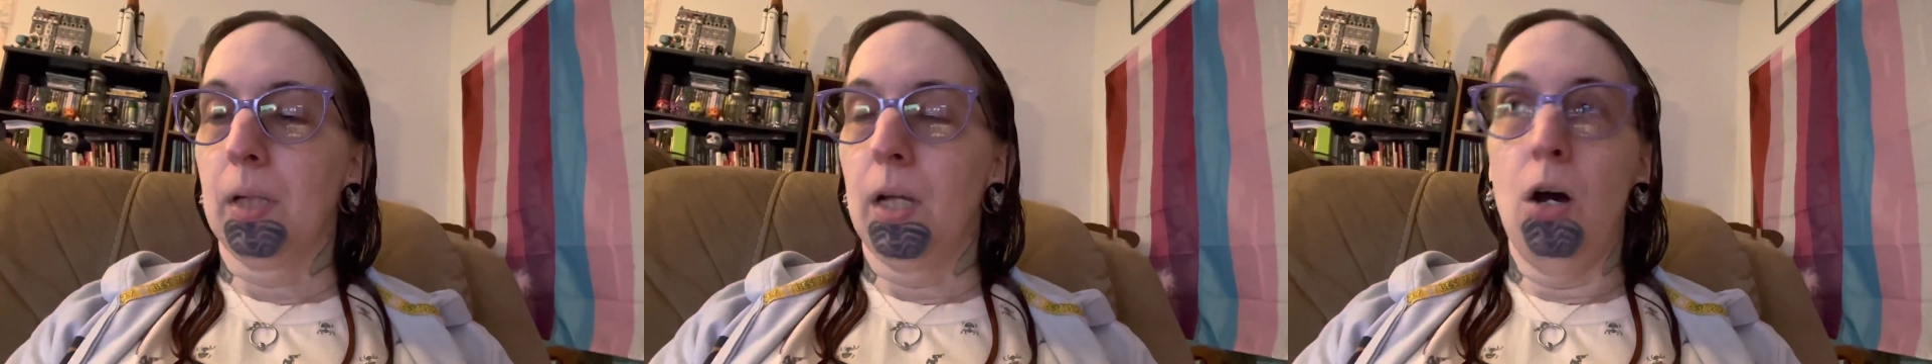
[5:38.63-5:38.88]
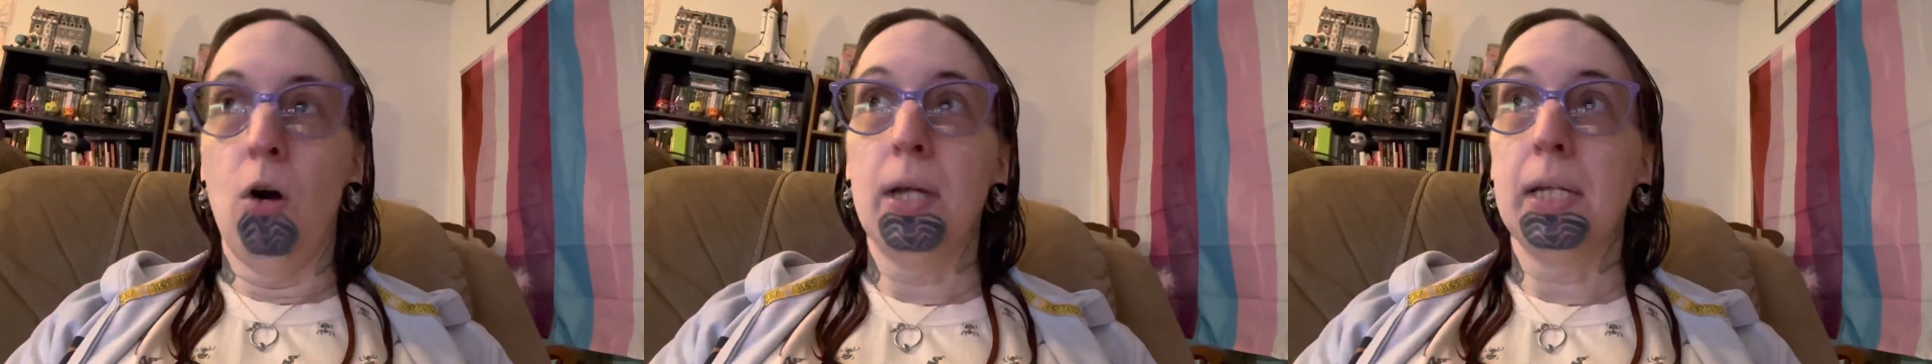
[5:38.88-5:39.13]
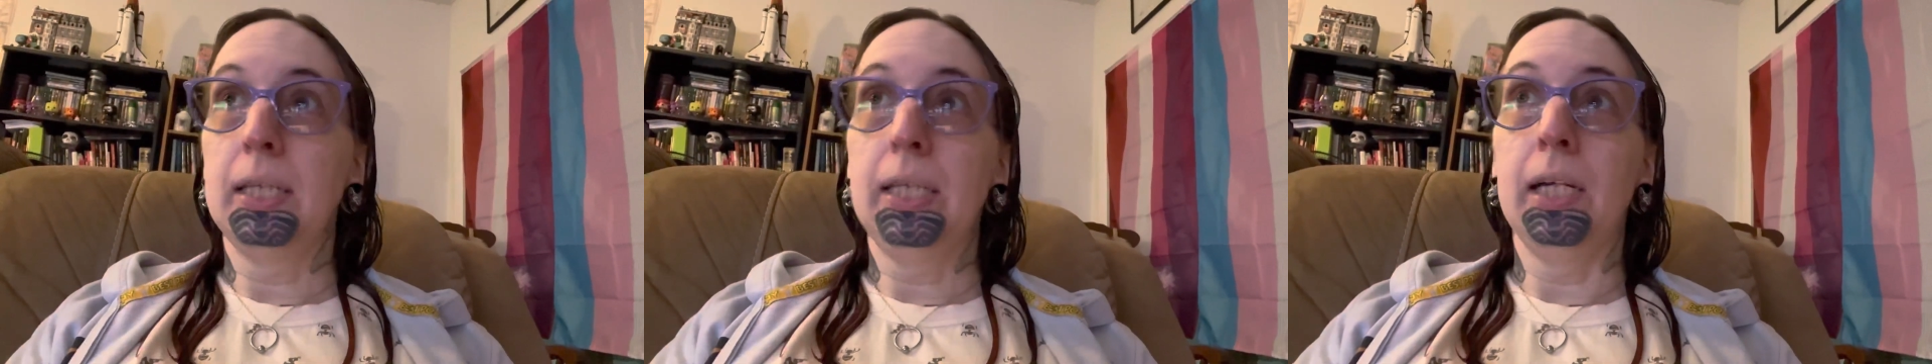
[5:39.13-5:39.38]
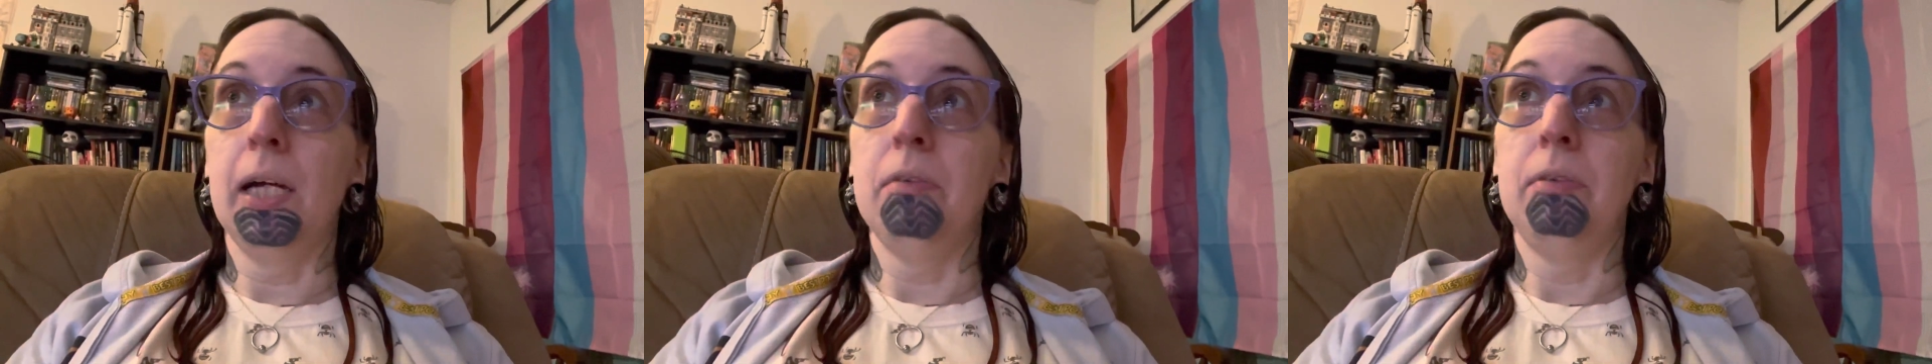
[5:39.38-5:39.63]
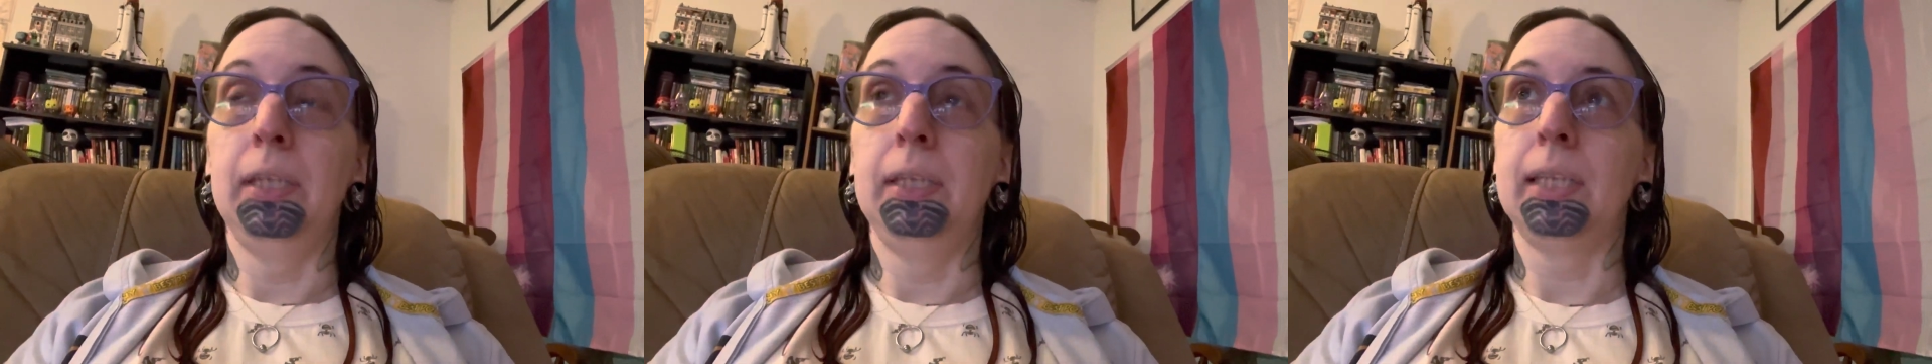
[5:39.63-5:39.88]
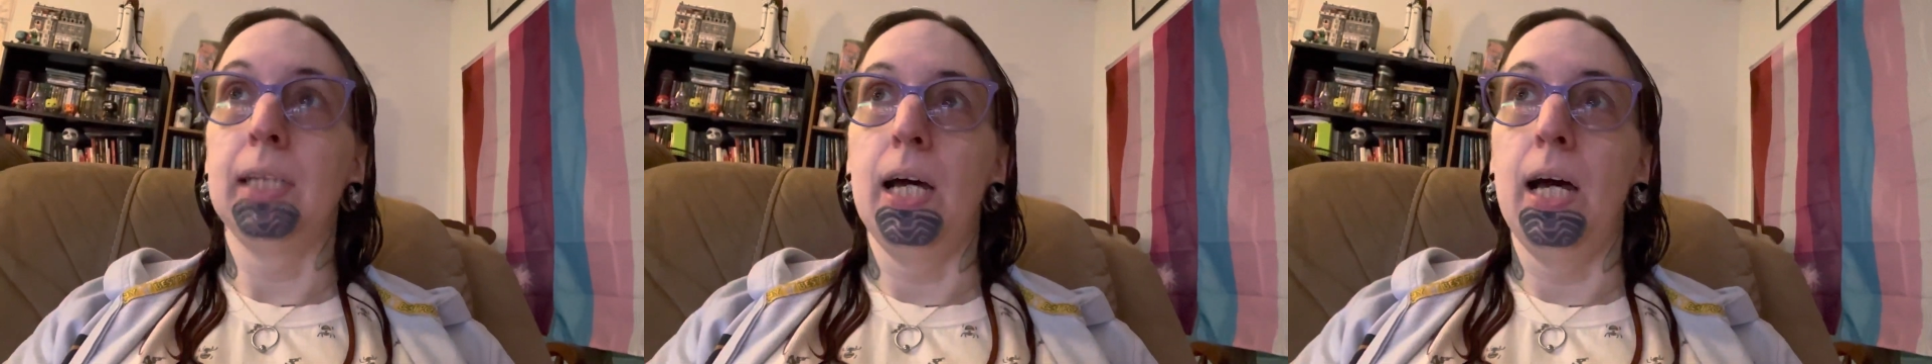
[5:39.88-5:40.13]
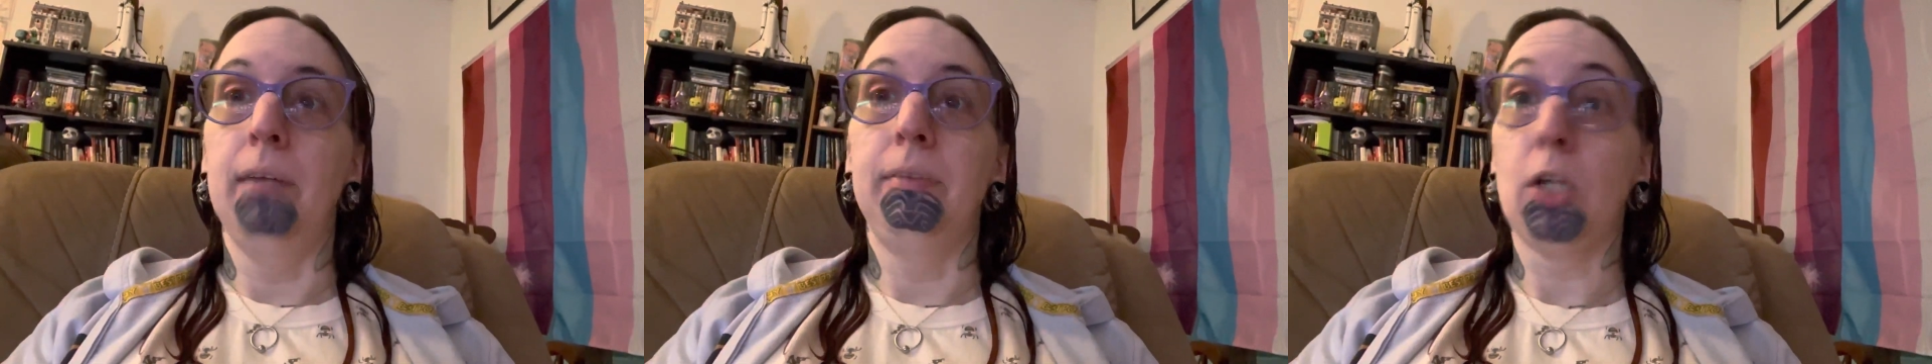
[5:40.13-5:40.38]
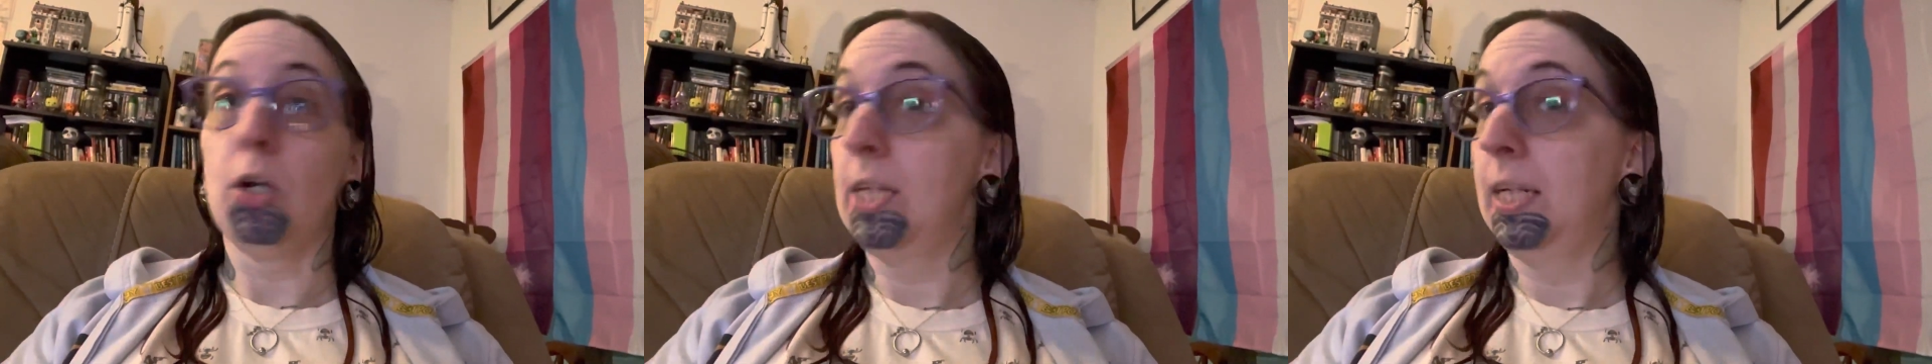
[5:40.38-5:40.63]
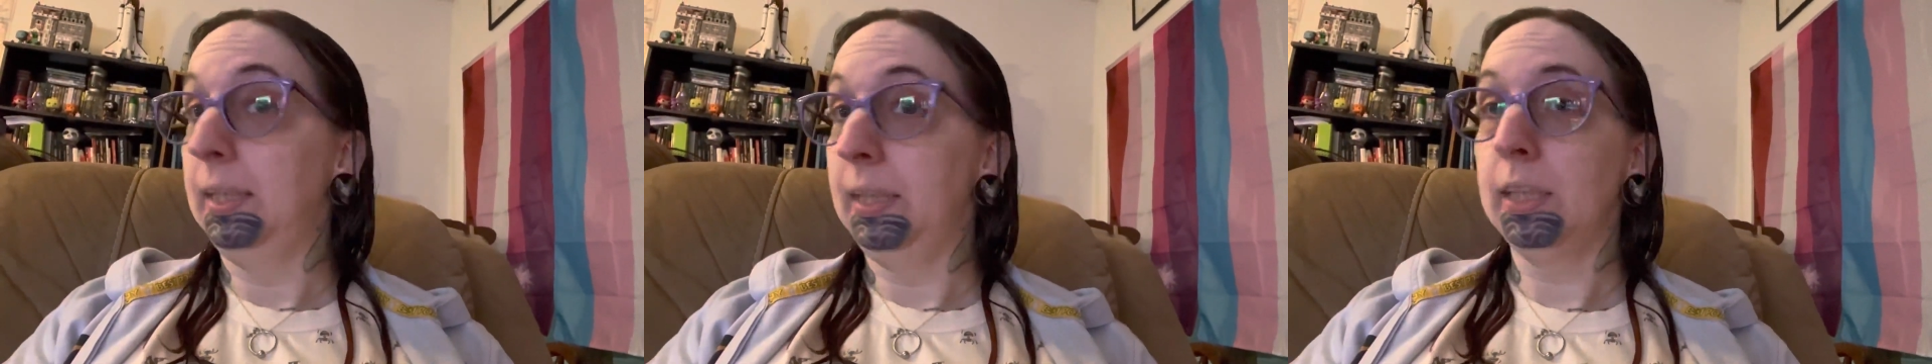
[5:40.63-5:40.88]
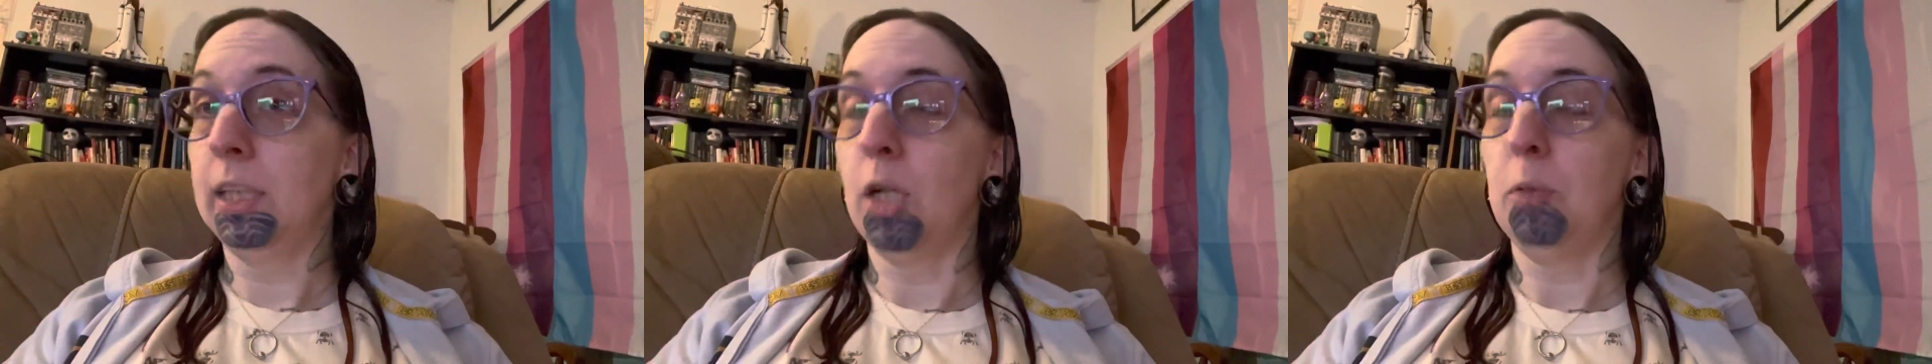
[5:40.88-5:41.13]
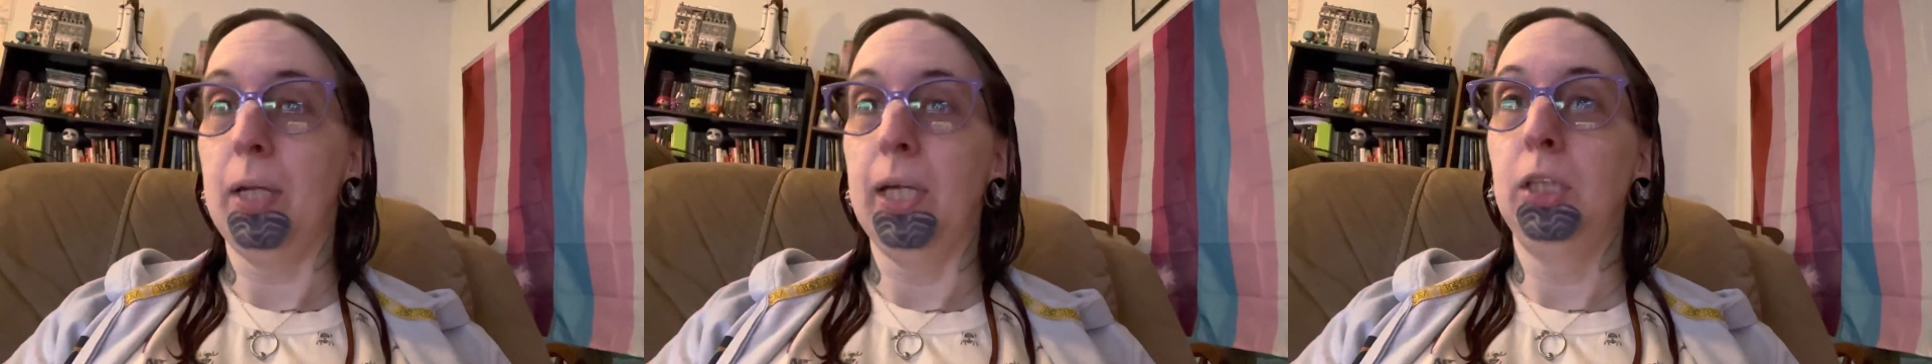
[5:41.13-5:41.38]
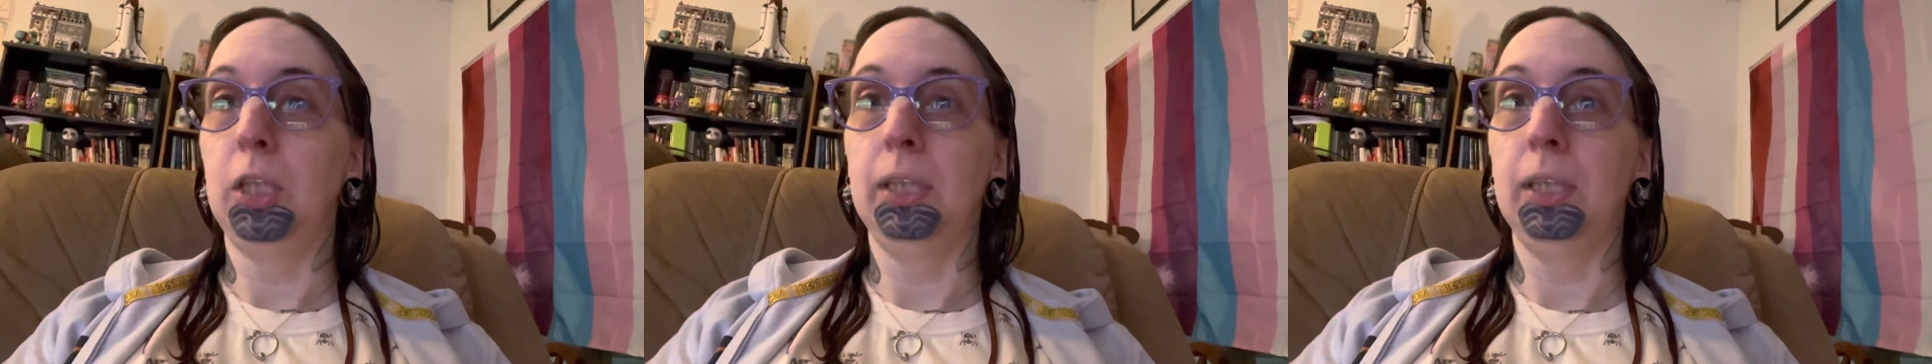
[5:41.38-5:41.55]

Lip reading: All I can think of is I've started a TikTok page.